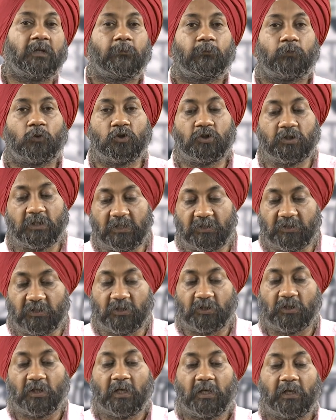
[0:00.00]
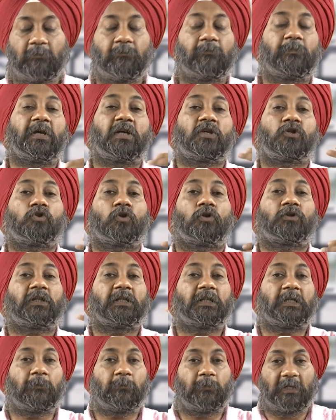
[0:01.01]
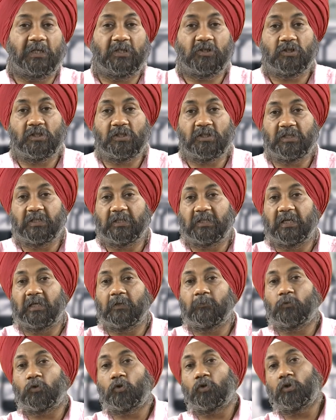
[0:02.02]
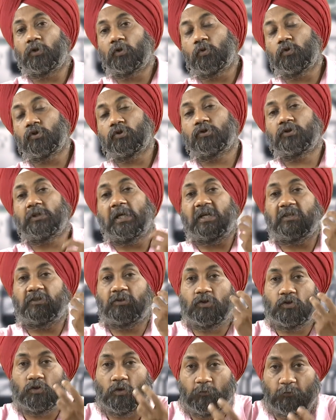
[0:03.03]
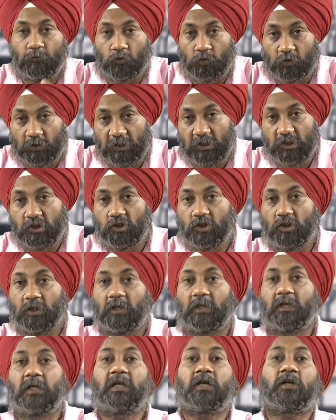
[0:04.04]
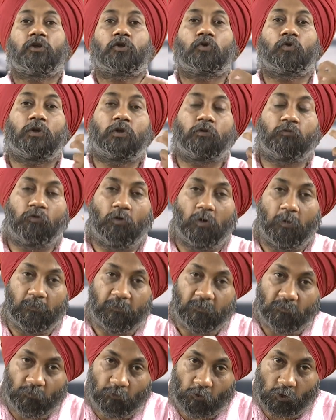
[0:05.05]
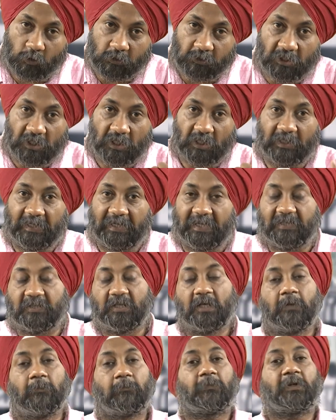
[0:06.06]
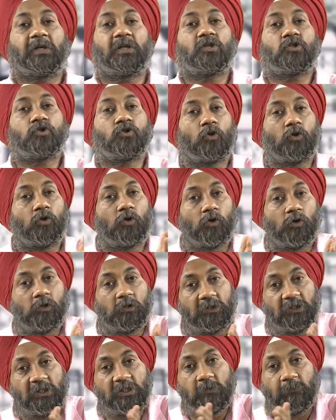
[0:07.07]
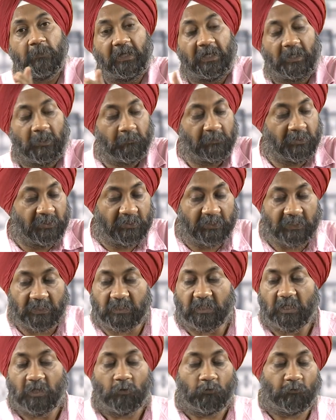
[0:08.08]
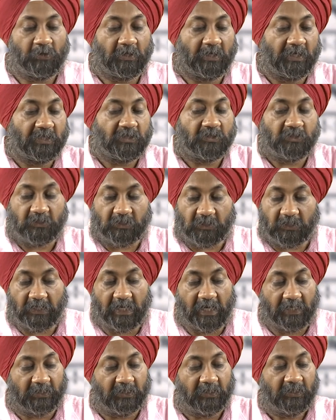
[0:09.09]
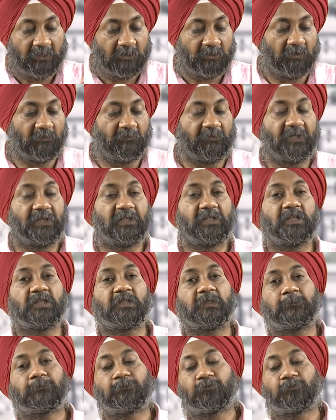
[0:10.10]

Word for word: processes based on the depressions it can produce axis of rotation uniform wall thickness based on all these parameters we can select the various